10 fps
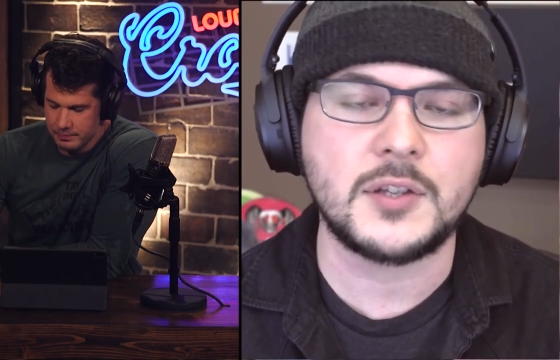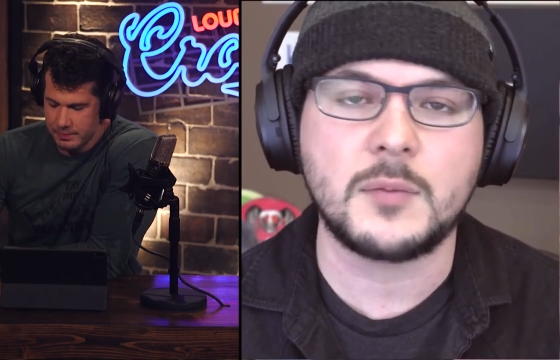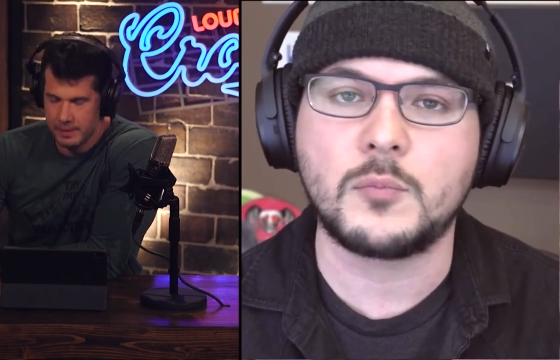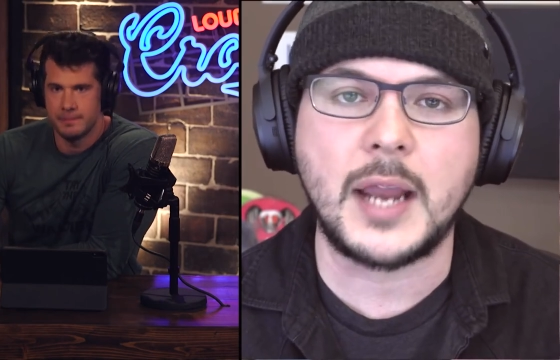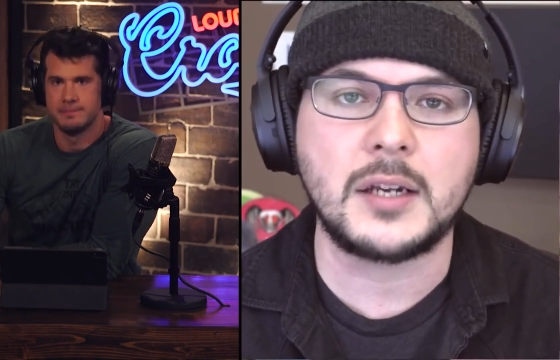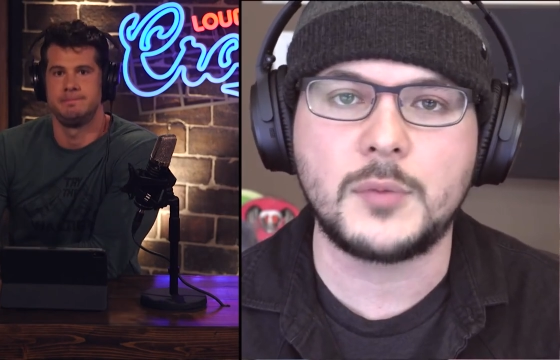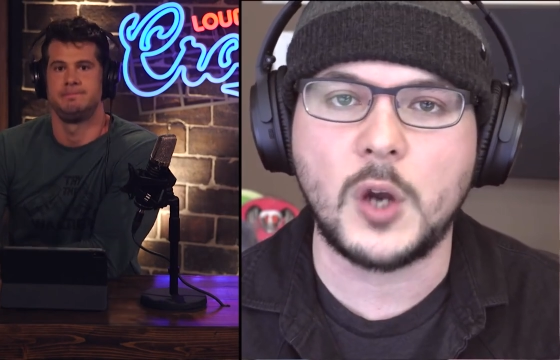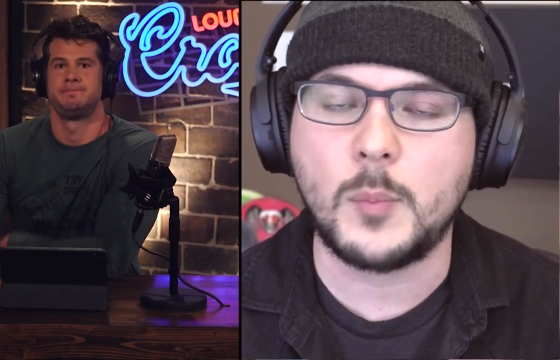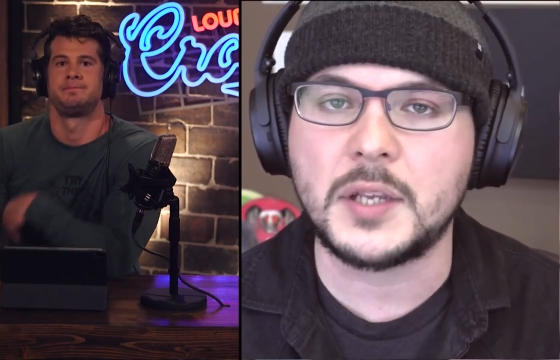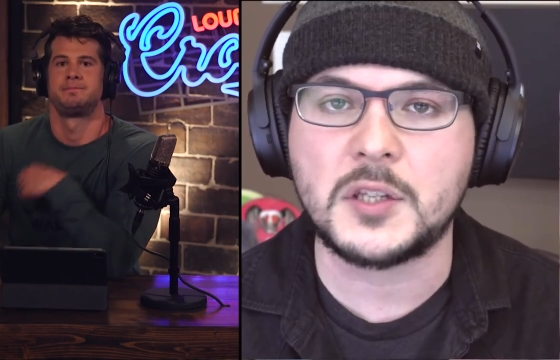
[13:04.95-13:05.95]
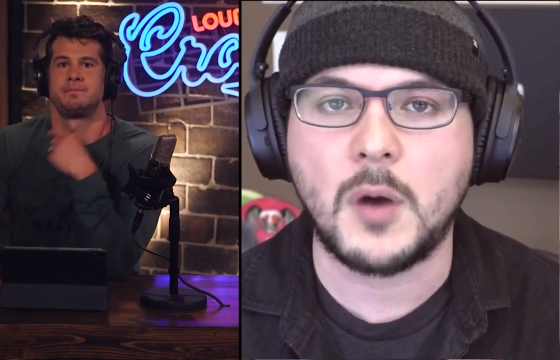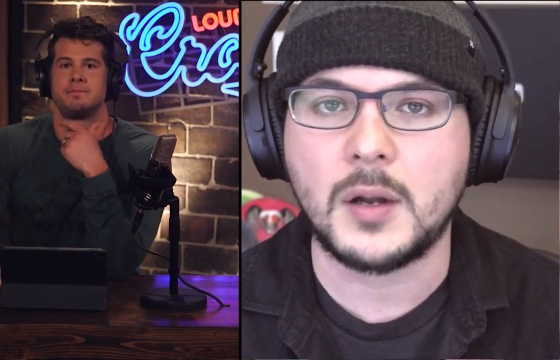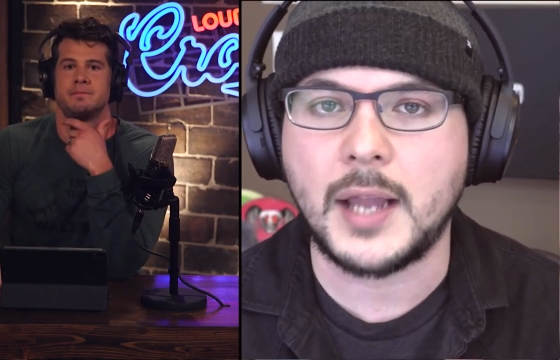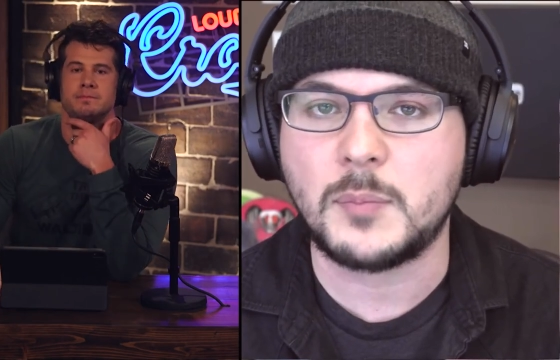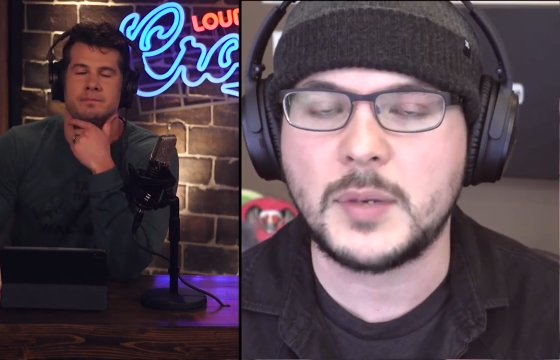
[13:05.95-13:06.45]
Speaker 1: not some random nobody
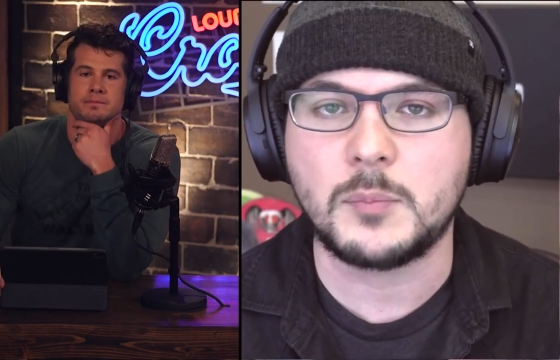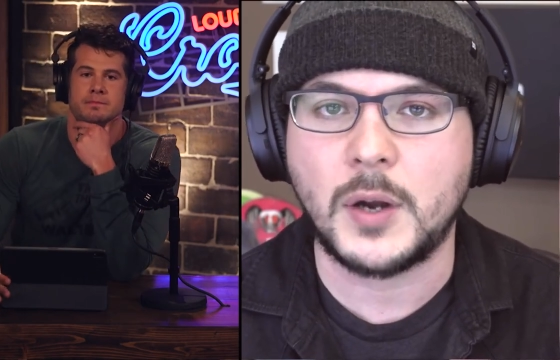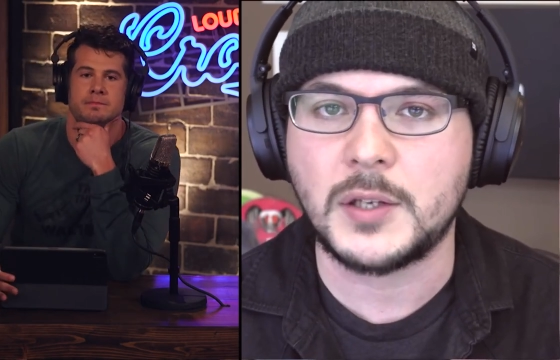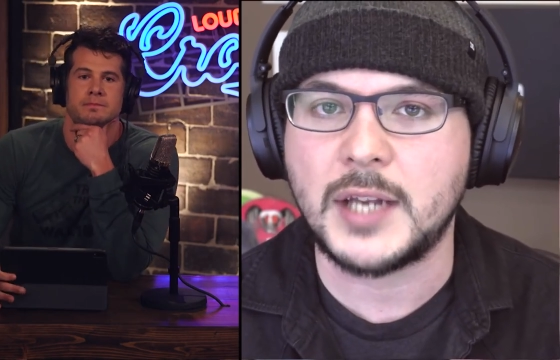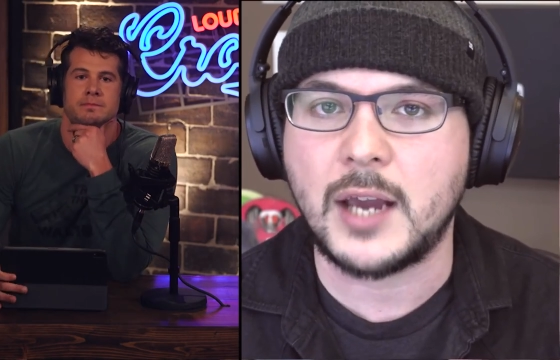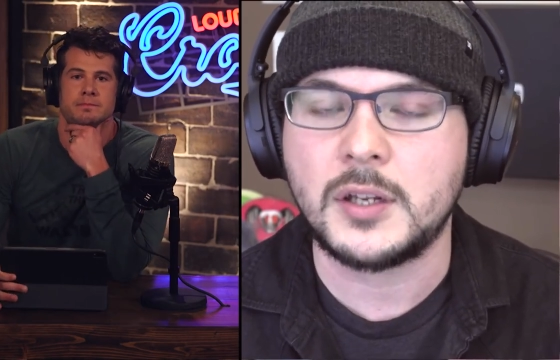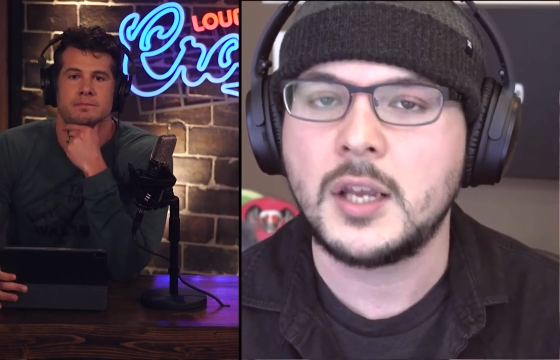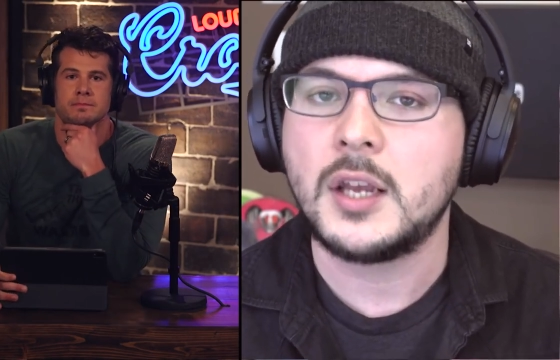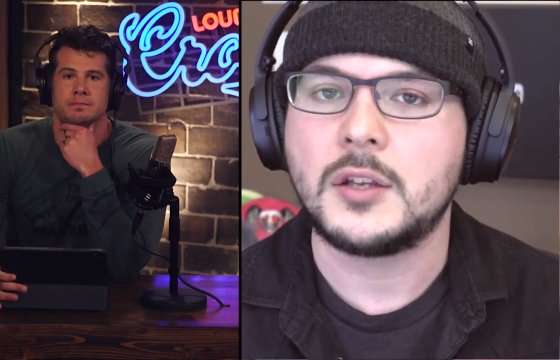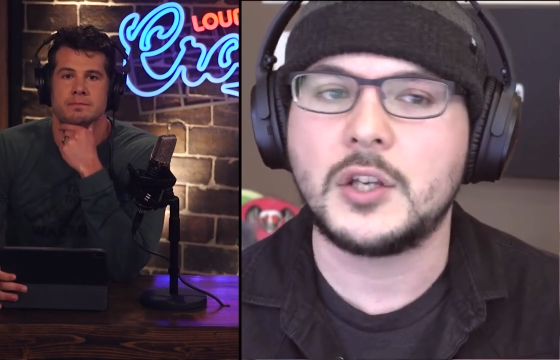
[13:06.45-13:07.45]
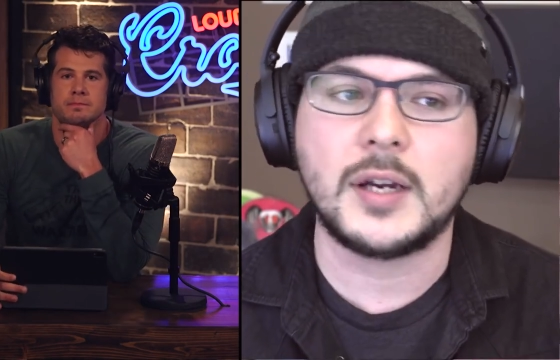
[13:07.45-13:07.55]
small guy being punched down. Yeah.